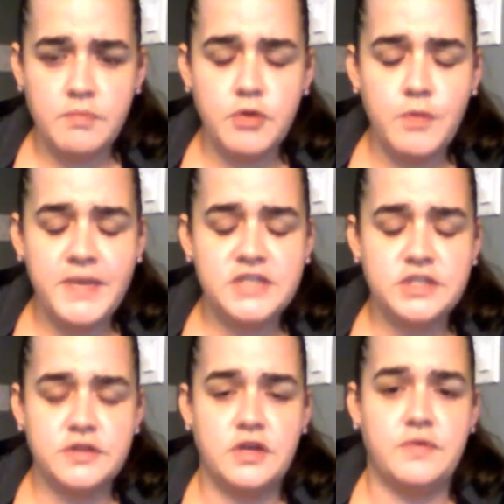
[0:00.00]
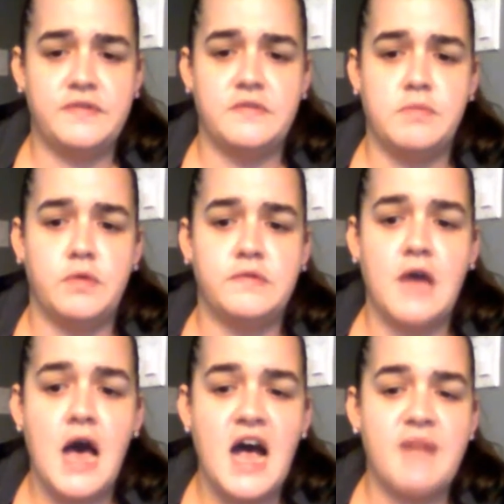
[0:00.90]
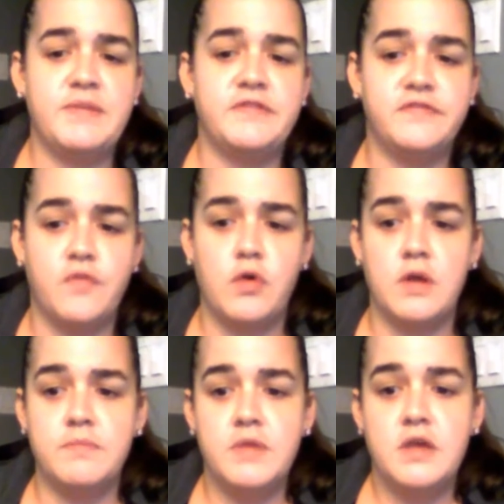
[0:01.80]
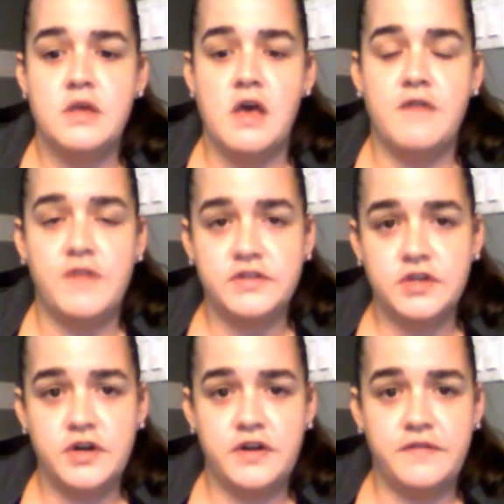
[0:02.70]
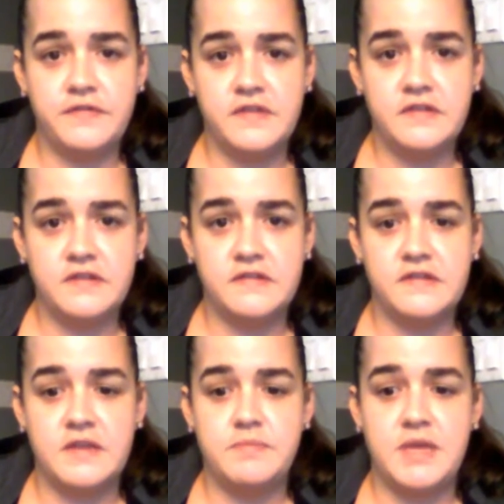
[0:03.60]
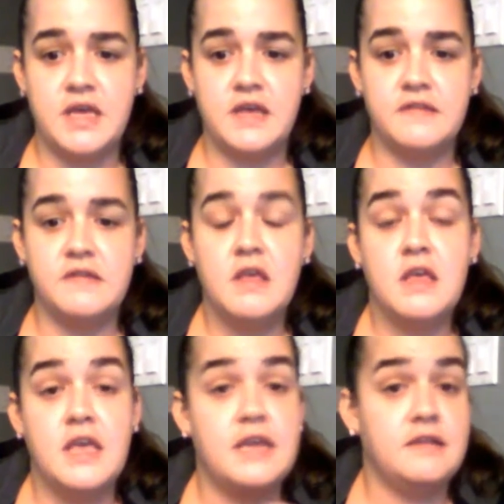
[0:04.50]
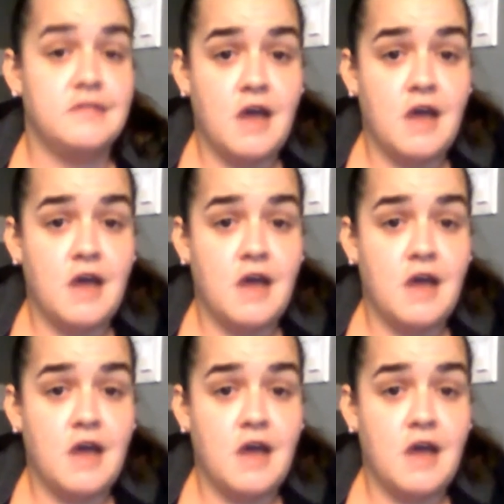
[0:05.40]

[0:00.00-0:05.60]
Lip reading: Probation, though, is the most common form of alternative sentencing because it is